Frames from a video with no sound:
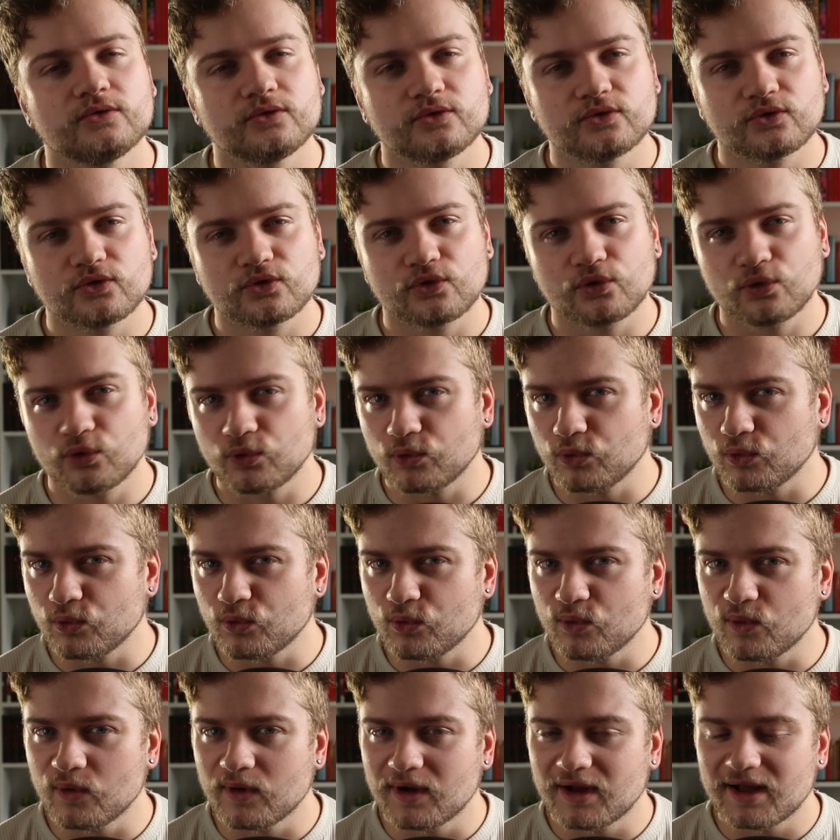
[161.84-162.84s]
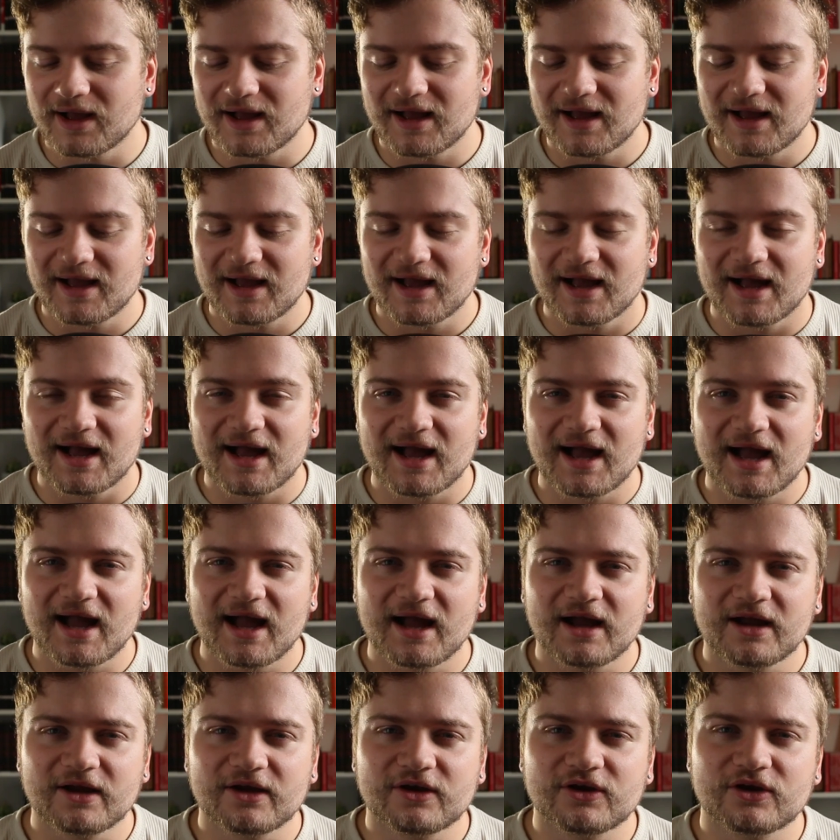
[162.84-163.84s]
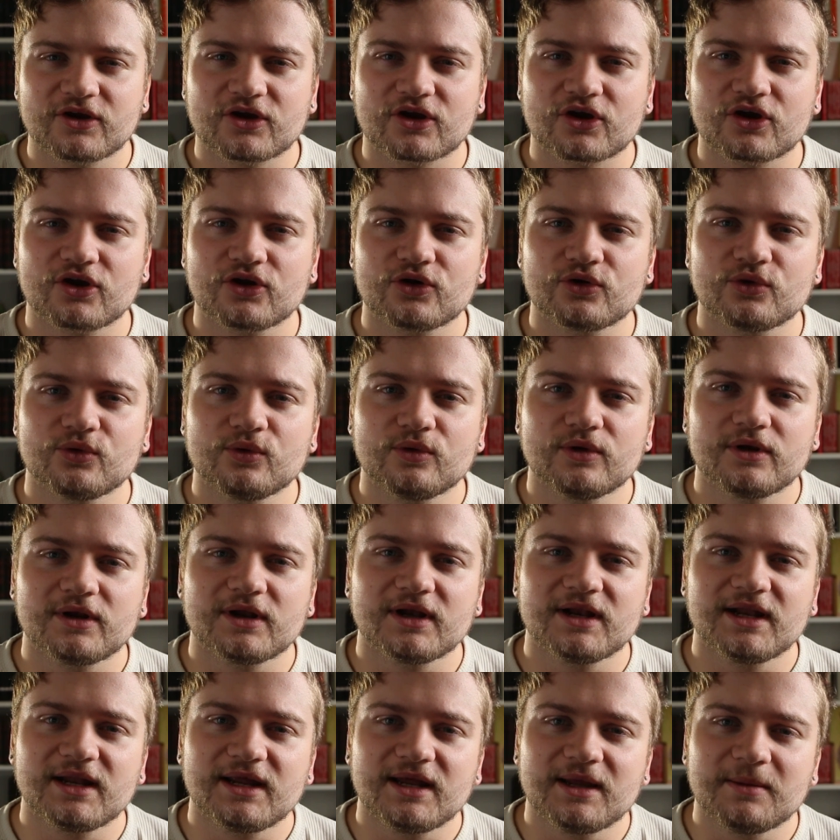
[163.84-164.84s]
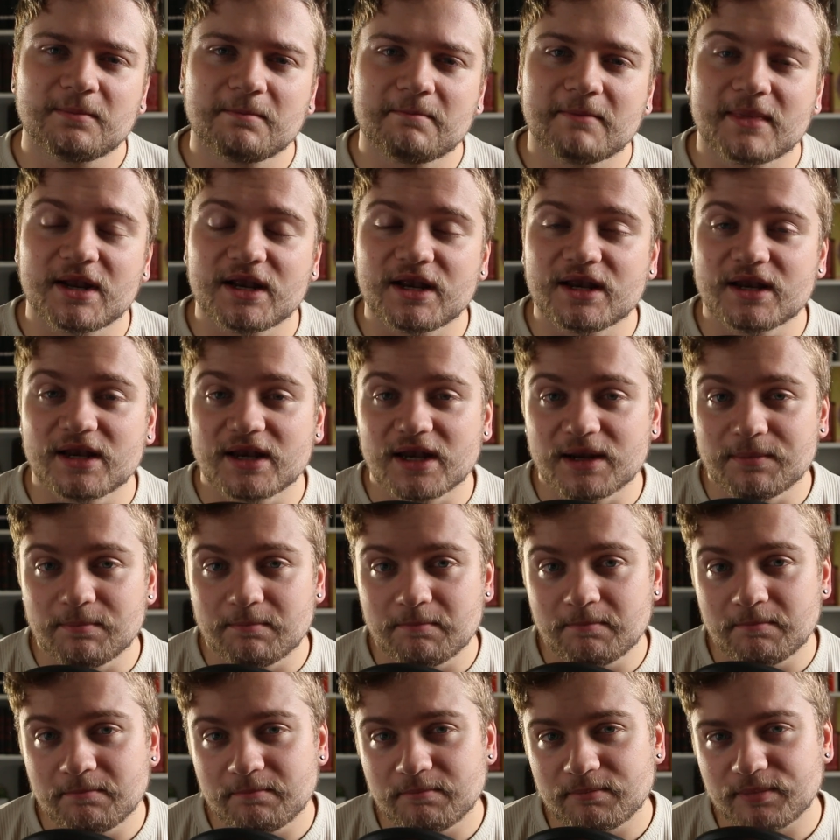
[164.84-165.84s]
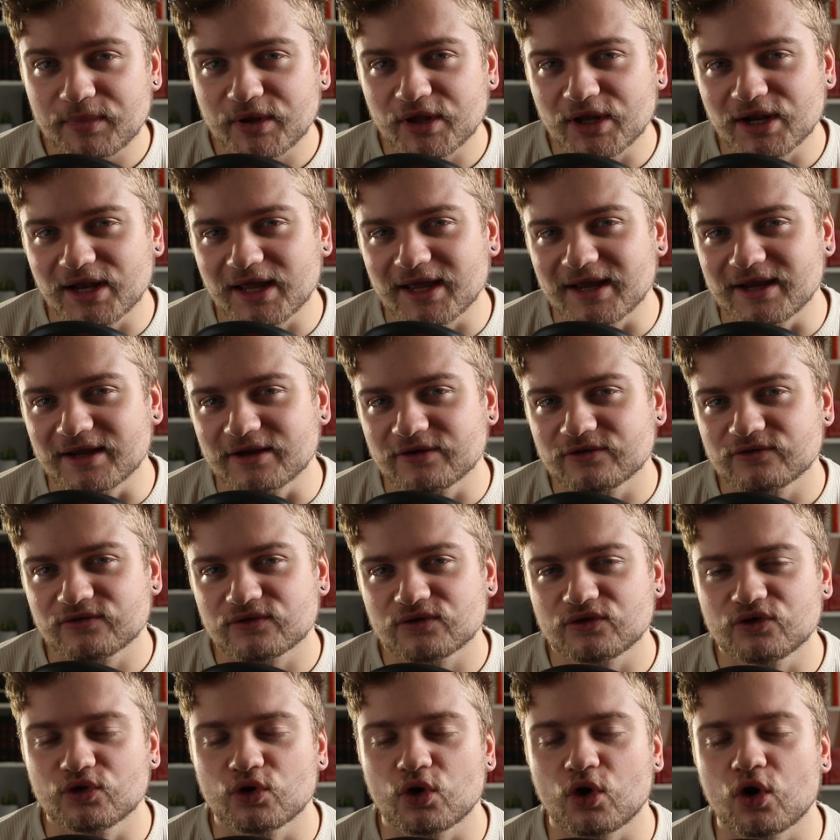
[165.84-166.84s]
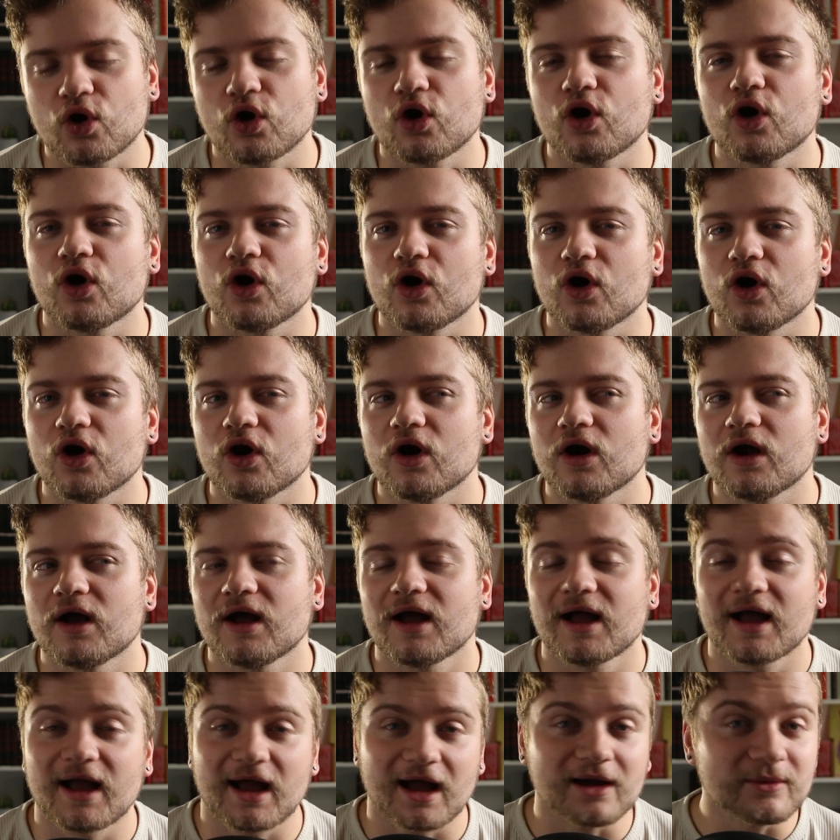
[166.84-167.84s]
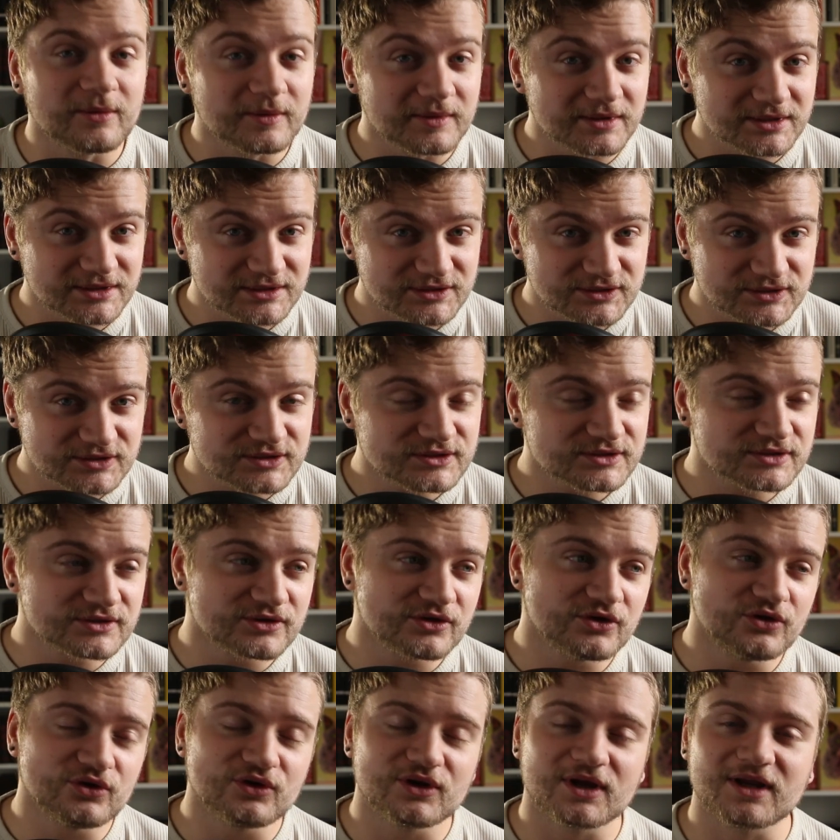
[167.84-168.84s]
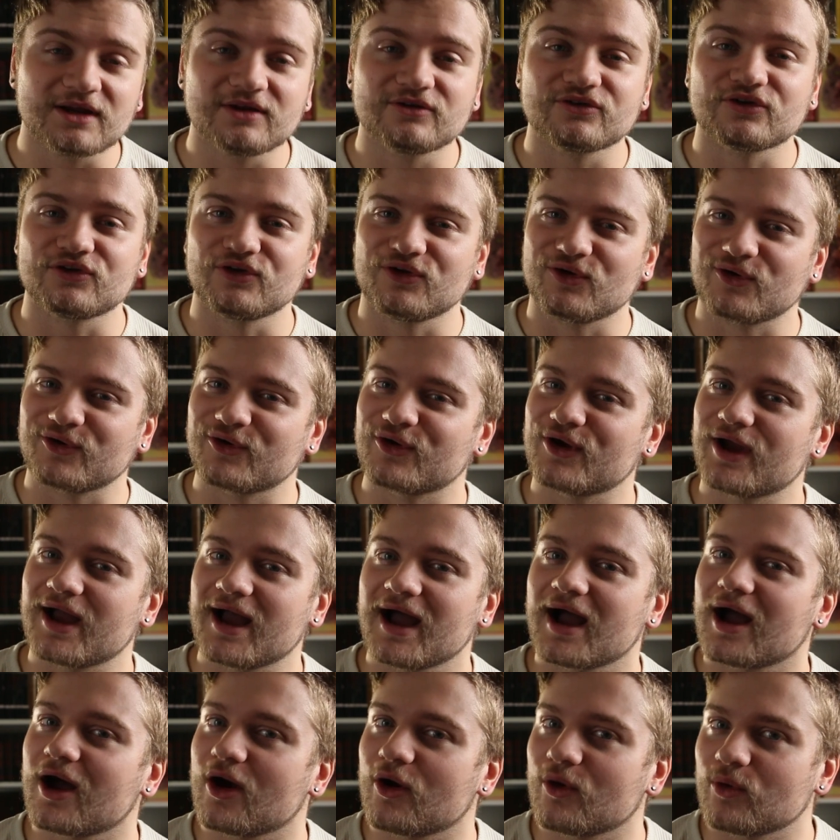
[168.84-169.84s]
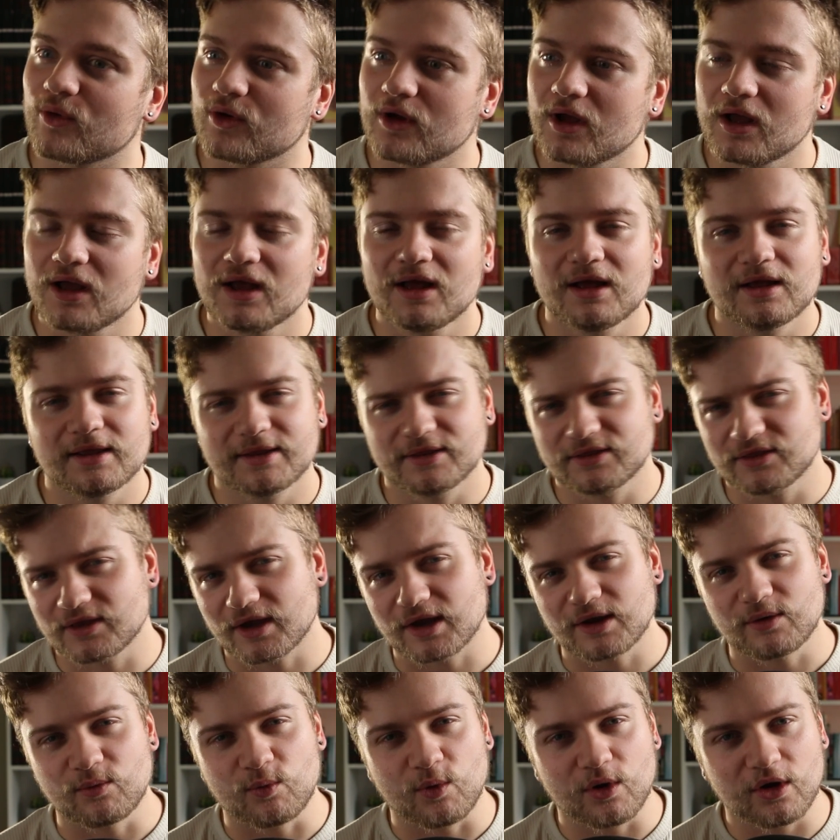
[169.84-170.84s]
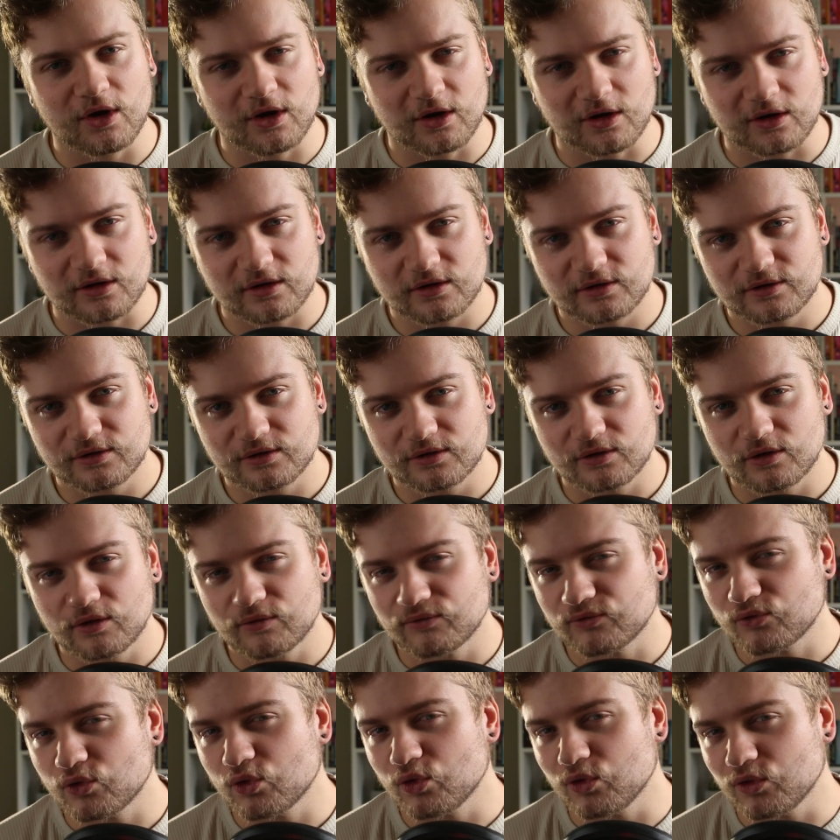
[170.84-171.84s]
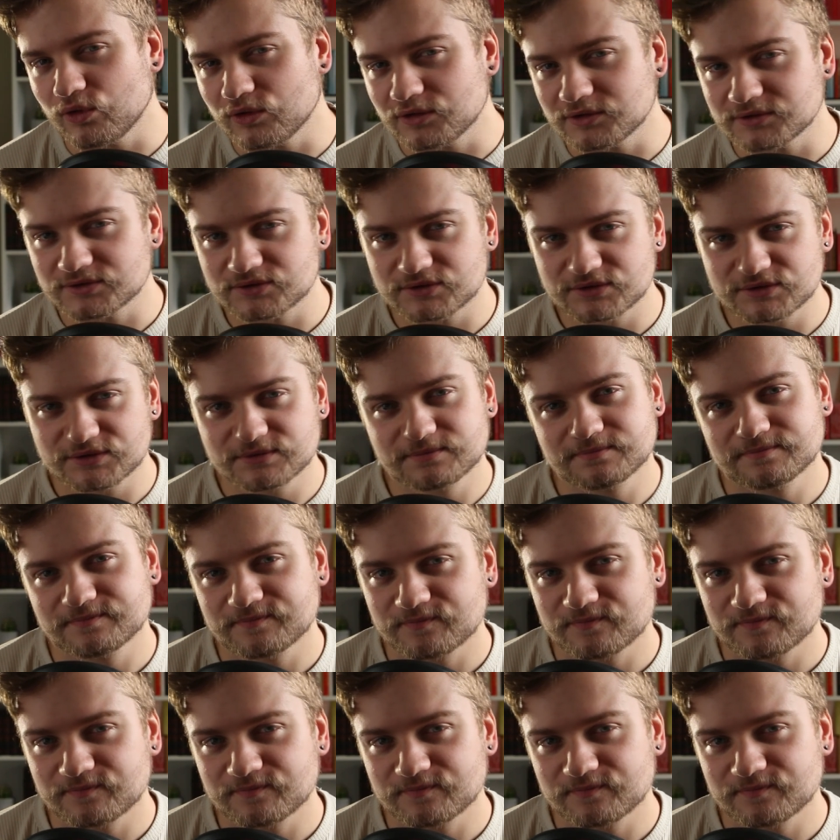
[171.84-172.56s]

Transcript: To accurately manipulate your habits, you need to know how they work, of course.